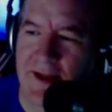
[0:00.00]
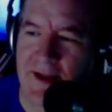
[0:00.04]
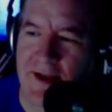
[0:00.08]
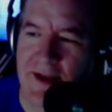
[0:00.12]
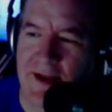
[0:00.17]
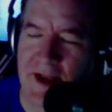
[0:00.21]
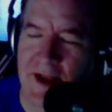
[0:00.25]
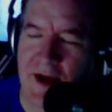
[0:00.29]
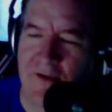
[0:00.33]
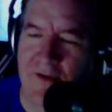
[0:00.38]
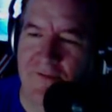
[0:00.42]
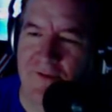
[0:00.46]

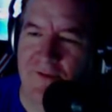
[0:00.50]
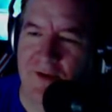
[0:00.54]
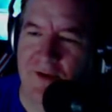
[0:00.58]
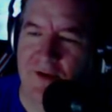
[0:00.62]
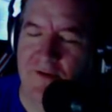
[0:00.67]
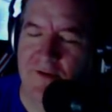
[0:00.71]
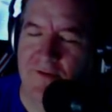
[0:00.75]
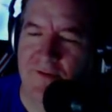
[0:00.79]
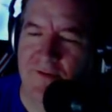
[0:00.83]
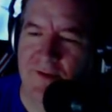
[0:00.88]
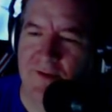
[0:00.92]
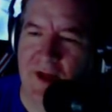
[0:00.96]
Now,
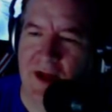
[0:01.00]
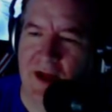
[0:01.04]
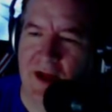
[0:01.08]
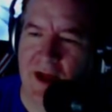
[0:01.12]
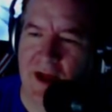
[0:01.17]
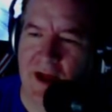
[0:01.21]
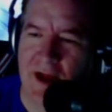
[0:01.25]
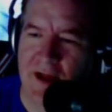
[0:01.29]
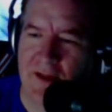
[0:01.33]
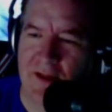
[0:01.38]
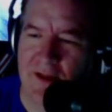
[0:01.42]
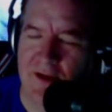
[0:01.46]

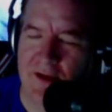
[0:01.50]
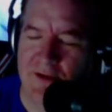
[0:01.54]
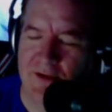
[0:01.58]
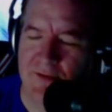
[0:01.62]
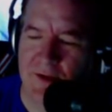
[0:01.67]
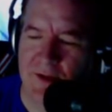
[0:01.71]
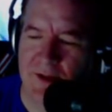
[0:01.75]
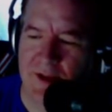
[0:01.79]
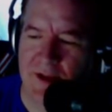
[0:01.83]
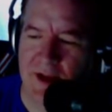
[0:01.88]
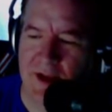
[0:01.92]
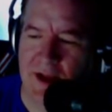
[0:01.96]
there's
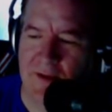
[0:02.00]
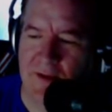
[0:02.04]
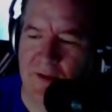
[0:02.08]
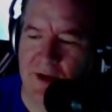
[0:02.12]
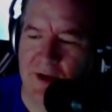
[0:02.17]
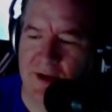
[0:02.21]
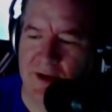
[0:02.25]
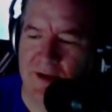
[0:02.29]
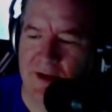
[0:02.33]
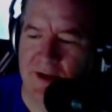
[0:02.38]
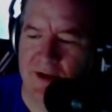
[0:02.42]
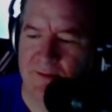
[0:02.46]
one thing I want
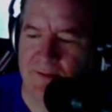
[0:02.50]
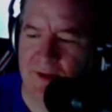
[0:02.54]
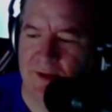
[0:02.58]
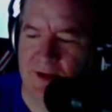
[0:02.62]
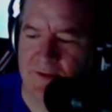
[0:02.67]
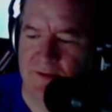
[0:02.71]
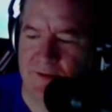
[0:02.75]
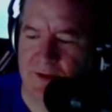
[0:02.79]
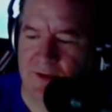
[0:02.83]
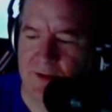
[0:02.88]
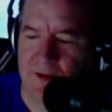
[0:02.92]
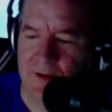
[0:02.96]
to touch base
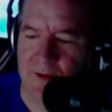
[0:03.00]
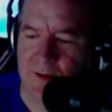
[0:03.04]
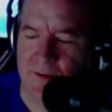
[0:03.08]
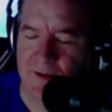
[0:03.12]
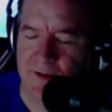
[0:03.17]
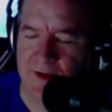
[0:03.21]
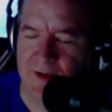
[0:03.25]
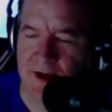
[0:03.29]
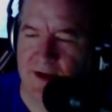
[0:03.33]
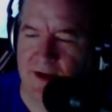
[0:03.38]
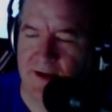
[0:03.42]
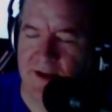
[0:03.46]
with. You're
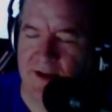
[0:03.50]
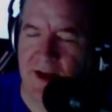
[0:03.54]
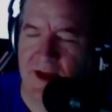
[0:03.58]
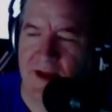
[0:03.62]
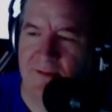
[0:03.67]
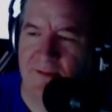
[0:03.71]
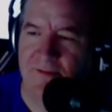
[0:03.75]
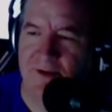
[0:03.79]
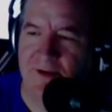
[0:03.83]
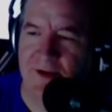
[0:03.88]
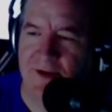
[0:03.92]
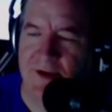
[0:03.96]
almost out of
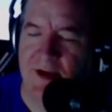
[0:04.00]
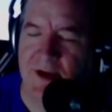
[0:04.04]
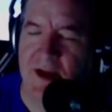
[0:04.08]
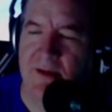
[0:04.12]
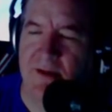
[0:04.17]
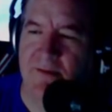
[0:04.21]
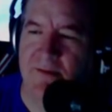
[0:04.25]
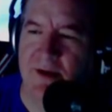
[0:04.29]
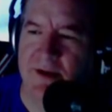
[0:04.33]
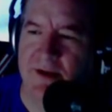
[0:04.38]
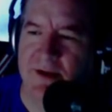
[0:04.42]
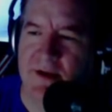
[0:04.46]
time for tonight,
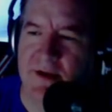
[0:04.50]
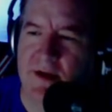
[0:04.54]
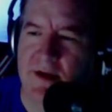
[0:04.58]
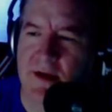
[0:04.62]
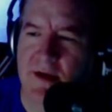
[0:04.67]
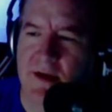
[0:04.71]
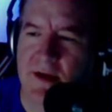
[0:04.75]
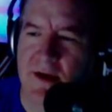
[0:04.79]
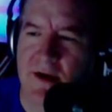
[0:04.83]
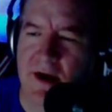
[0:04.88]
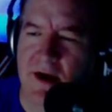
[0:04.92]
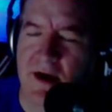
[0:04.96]
but
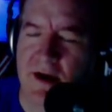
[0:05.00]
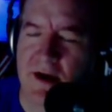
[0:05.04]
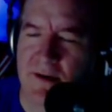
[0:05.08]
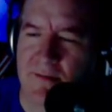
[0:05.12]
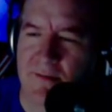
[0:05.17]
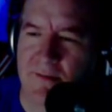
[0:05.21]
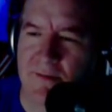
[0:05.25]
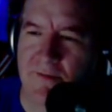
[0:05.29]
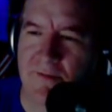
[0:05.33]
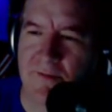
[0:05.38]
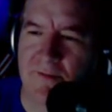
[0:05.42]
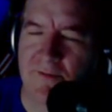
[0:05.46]

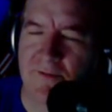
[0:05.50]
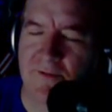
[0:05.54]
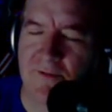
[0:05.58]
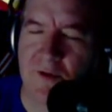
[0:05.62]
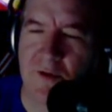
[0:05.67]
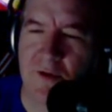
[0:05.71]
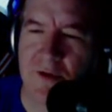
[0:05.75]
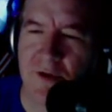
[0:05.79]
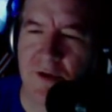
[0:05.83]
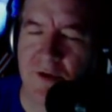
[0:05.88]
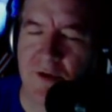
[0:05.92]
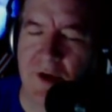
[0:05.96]

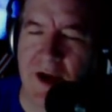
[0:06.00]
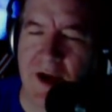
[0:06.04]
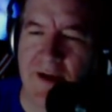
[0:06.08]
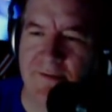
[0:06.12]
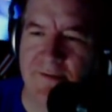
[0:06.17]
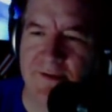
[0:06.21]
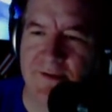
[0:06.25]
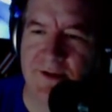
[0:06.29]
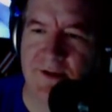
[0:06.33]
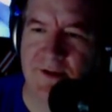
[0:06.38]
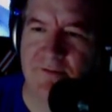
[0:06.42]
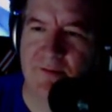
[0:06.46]

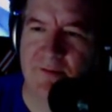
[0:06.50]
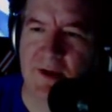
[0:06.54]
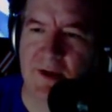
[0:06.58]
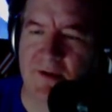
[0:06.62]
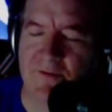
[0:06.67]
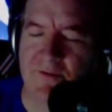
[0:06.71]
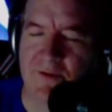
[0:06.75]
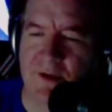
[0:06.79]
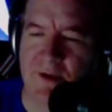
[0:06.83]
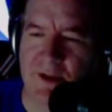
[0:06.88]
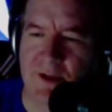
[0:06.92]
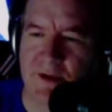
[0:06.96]
photographs of
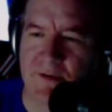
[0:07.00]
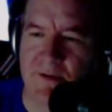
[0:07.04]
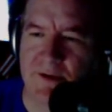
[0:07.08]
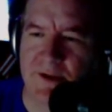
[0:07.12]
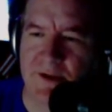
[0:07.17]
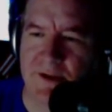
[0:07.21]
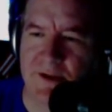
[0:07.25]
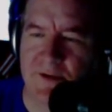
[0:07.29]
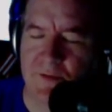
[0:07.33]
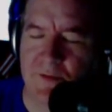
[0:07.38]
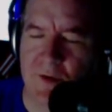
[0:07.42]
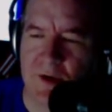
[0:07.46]
Bigfoot. There was
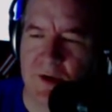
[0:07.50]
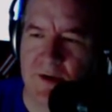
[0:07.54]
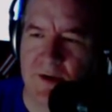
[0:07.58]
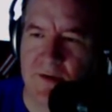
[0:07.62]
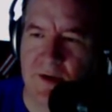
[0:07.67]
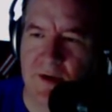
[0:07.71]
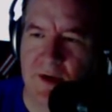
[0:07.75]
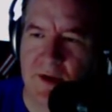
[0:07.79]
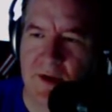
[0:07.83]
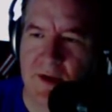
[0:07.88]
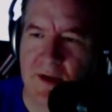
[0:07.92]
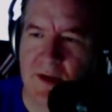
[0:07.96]
this one,
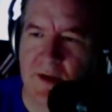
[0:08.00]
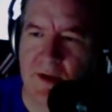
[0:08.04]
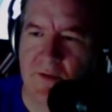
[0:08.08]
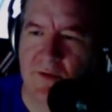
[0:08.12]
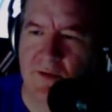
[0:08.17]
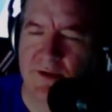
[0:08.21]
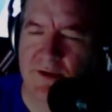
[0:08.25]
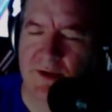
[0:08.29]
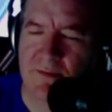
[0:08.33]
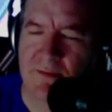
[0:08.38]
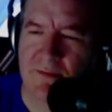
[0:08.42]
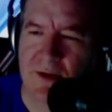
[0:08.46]

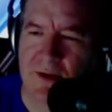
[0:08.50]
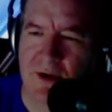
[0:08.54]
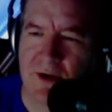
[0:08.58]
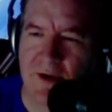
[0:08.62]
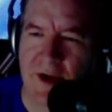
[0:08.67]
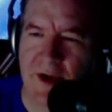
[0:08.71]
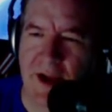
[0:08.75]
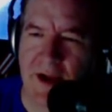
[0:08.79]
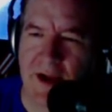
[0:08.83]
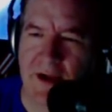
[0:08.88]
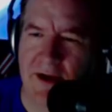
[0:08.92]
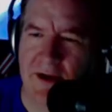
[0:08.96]
was it Mark
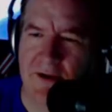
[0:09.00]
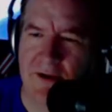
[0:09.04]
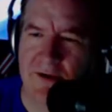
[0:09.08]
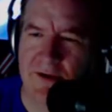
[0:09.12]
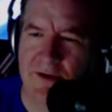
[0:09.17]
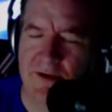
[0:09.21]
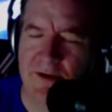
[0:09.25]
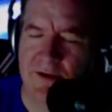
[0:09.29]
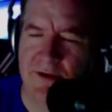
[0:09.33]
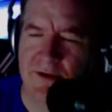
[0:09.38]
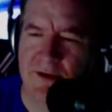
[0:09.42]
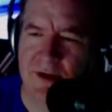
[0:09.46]

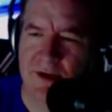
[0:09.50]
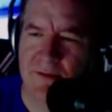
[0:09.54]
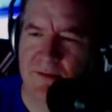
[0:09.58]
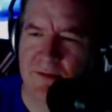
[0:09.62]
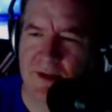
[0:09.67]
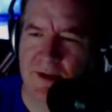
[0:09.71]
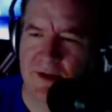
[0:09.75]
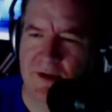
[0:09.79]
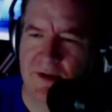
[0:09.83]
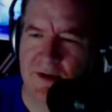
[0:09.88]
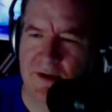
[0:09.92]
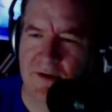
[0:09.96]
Ayers or
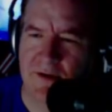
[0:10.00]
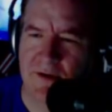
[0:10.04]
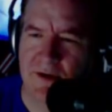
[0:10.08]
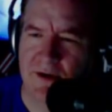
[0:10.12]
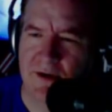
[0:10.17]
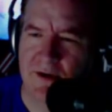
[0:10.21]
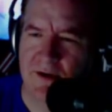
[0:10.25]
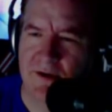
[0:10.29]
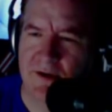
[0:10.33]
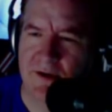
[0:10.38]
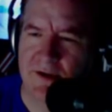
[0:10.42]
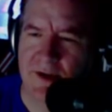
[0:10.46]
something
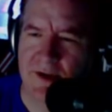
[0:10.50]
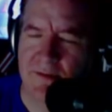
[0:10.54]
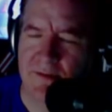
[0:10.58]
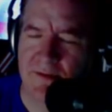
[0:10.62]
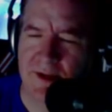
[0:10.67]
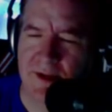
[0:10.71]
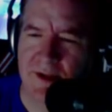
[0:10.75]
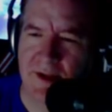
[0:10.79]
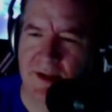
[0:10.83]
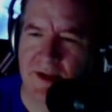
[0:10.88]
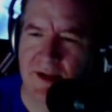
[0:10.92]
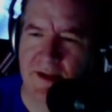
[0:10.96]

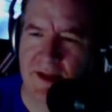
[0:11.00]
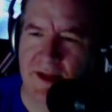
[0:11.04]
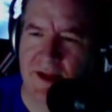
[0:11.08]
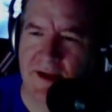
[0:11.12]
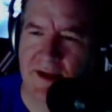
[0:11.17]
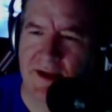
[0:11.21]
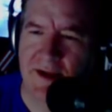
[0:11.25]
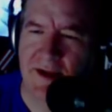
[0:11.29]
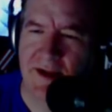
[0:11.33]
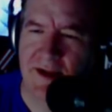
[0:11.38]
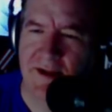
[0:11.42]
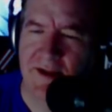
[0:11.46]
like that?
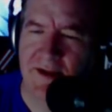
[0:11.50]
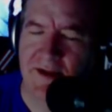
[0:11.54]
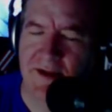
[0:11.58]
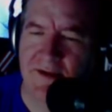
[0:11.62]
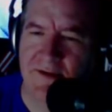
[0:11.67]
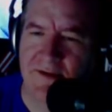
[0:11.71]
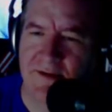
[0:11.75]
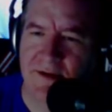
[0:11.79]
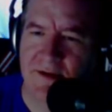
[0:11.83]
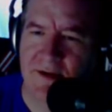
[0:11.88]
And he had these